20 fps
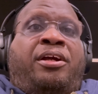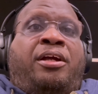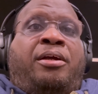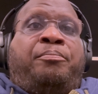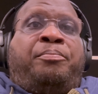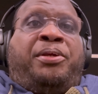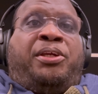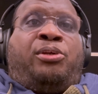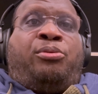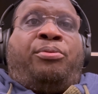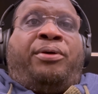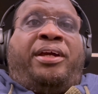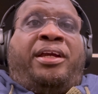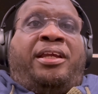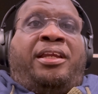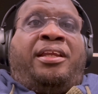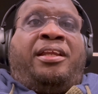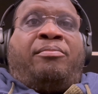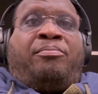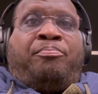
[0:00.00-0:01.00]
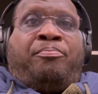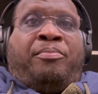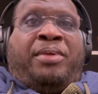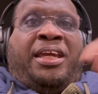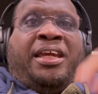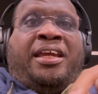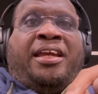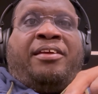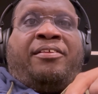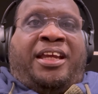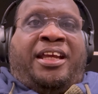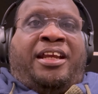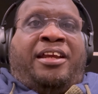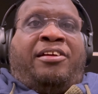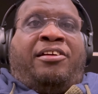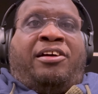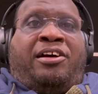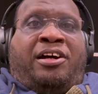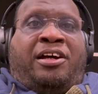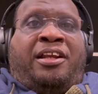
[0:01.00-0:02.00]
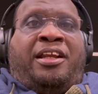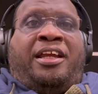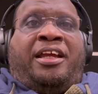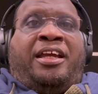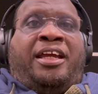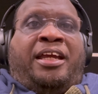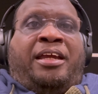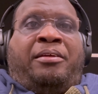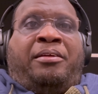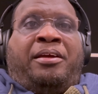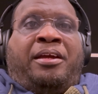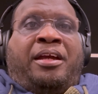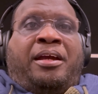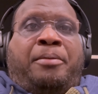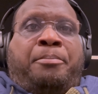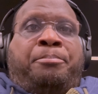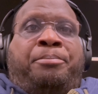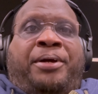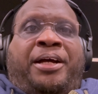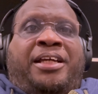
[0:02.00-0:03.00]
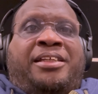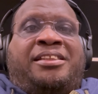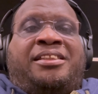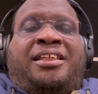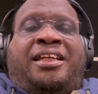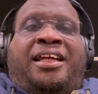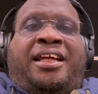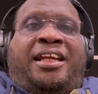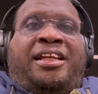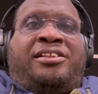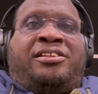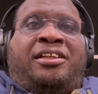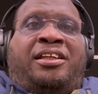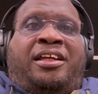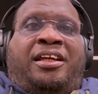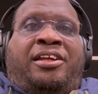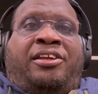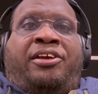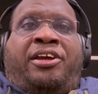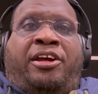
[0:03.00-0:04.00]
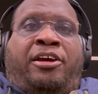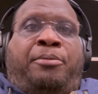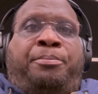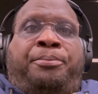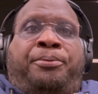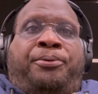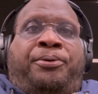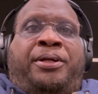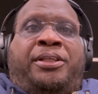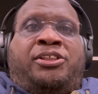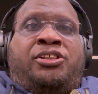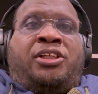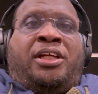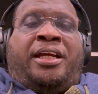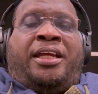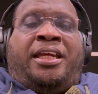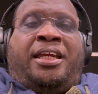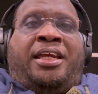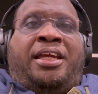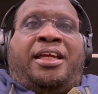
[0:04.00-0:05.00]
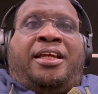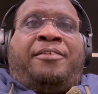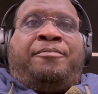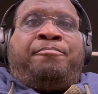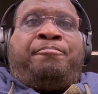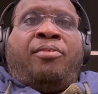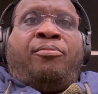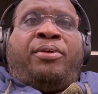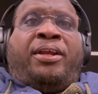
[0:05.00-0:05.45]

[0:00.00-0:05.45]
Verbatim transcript: between me getting on a bus and getting to the other airport and checking in,